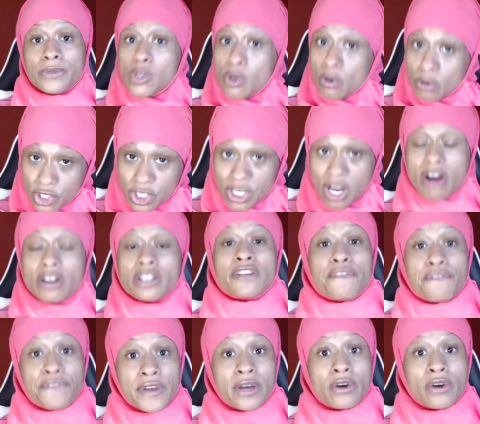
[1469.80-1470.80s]
you start
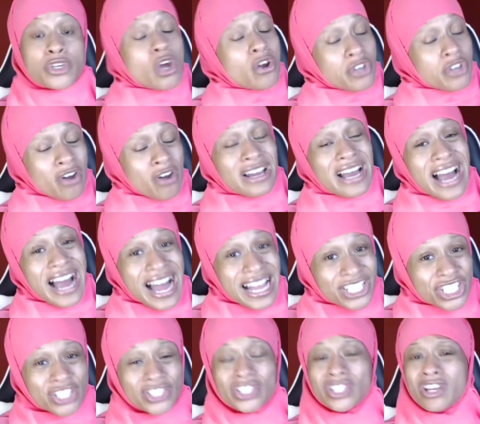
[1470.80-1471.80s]
to feel your your
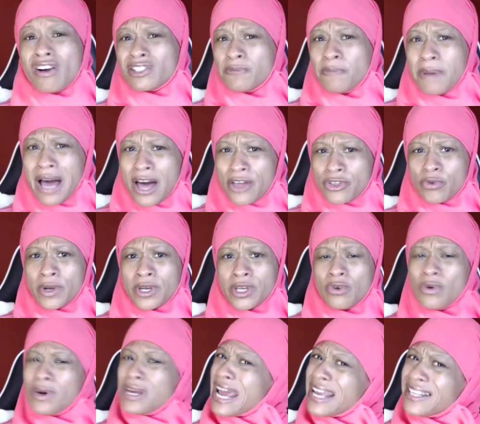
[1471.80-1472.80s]
conscience starts bothering
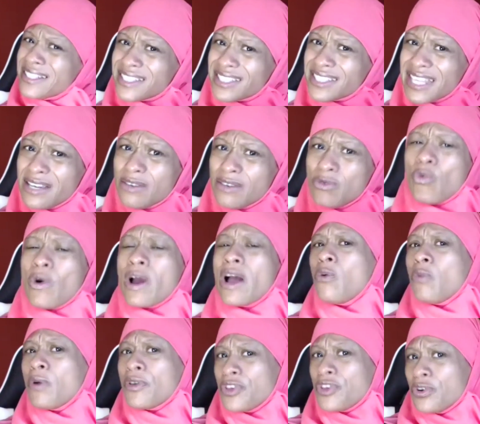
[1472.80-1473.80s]
you. It ain't sitting
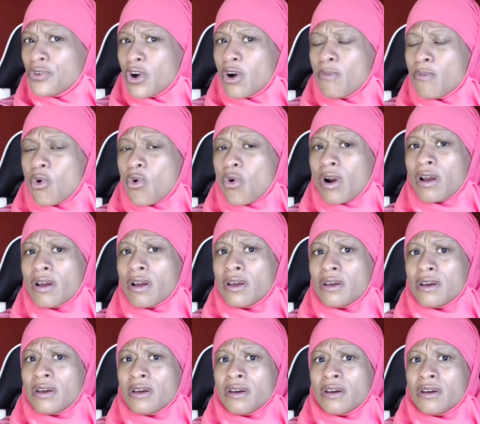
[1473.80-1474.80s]
well with you no more.
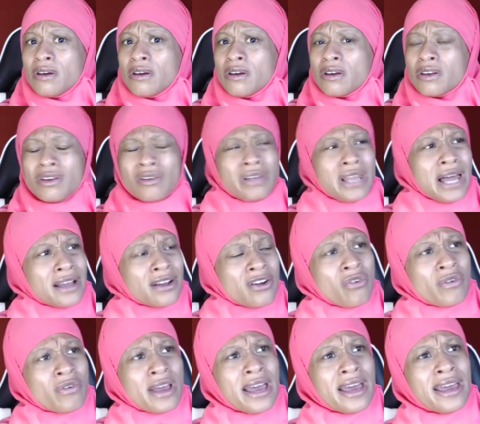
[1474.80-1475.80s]
You're like,
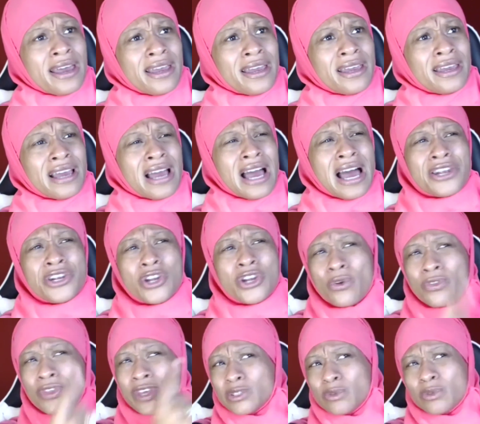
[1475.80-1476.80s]
okay, I
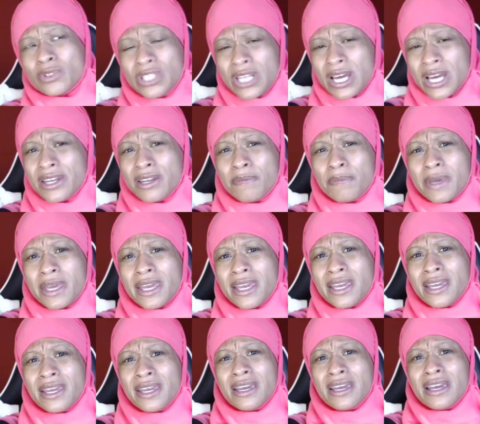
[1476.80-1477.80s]
know this was done to
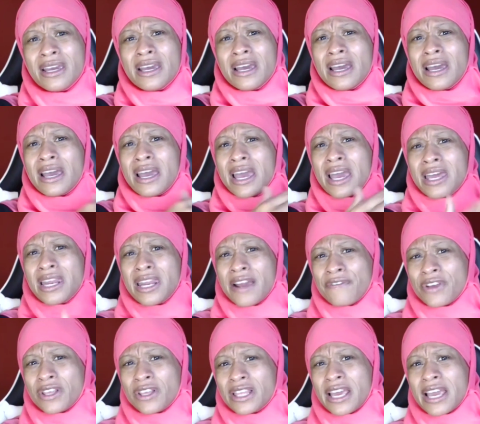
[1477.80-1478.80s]
me and
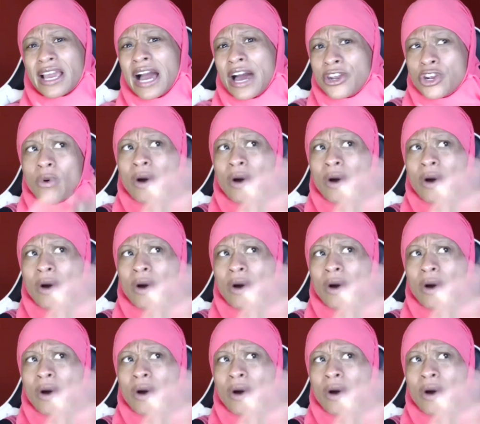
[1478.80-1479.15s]
everything. I